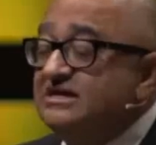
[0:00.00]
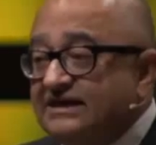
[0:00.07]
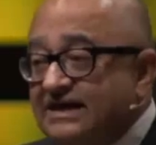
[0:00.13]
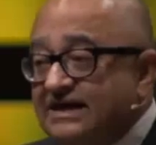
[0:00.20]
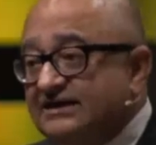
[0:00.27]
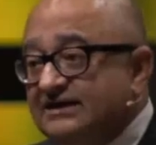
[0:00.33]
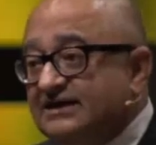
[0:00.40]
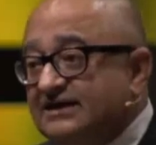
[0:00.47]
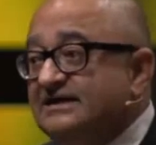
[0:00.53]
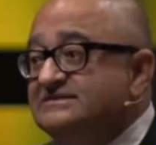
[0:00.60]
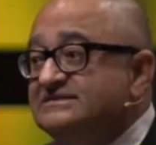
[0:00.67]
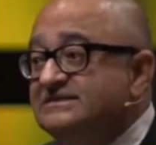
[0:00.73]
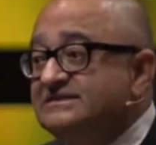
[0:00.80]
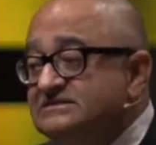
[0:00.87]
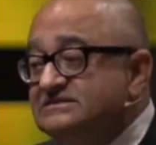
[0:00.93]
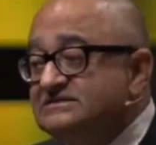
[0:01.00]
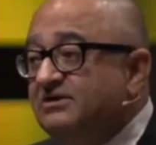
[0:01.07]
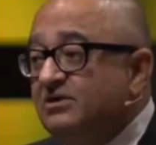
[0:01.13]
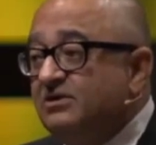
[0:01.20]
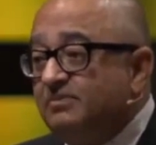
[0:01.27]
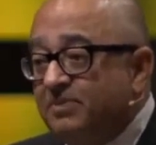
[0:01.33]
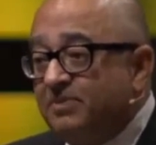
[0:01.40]
Canada is an
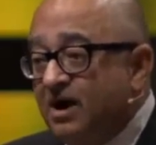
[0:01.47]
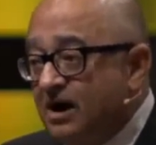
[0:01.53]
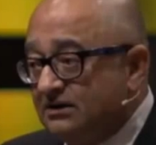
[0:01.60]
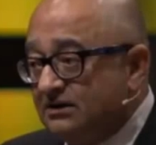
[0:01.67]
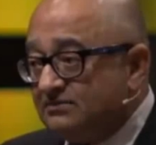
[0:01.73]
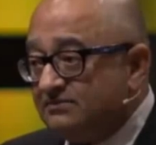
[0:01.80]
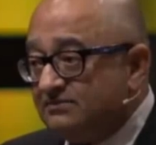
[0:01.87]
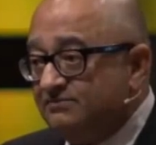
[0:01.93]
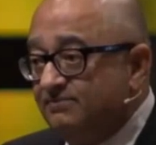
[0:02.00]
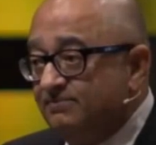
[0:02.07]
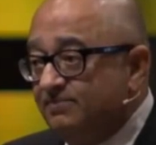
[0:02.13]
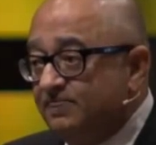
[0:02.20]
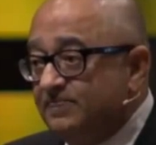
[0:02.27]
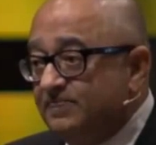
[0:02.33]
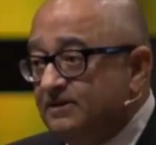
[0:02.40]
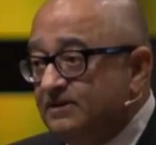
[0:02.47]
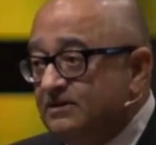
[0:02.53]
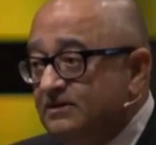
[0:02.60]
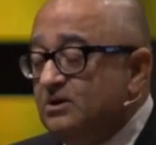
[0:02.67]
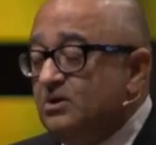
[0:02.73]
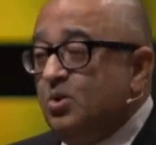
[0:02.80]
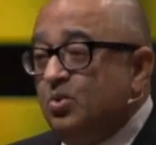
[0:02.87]
integral part.
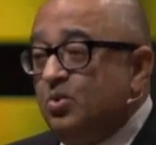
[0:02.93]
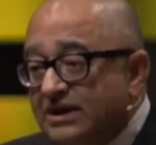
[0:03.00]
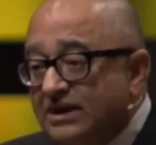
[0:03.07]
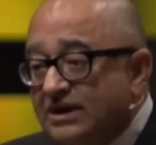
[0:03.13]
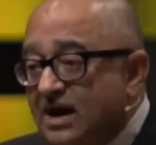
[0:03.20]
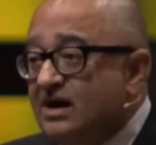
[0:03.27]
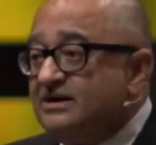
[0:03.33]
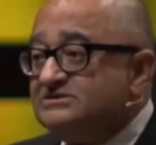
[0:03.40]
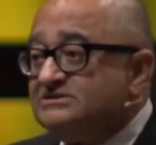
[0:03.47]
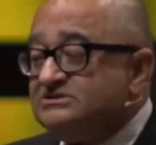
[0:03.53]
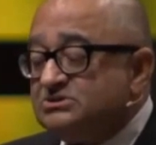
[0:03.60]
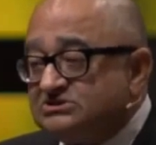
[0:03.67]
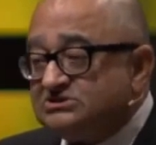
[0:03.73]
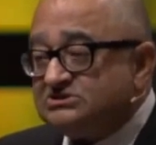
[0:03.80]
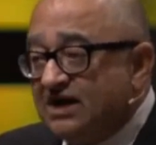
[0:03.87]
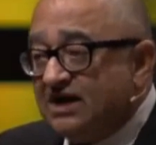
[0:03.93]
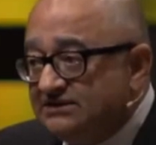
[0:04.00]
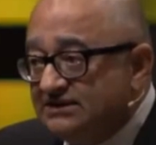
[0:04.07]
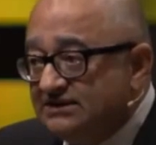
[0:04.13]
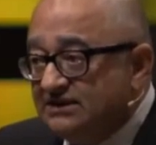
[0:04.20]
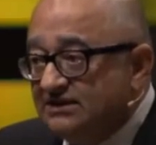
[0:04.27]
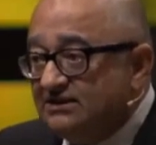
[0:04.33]
We are a
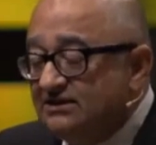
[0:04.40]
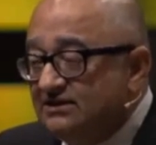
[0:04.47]
society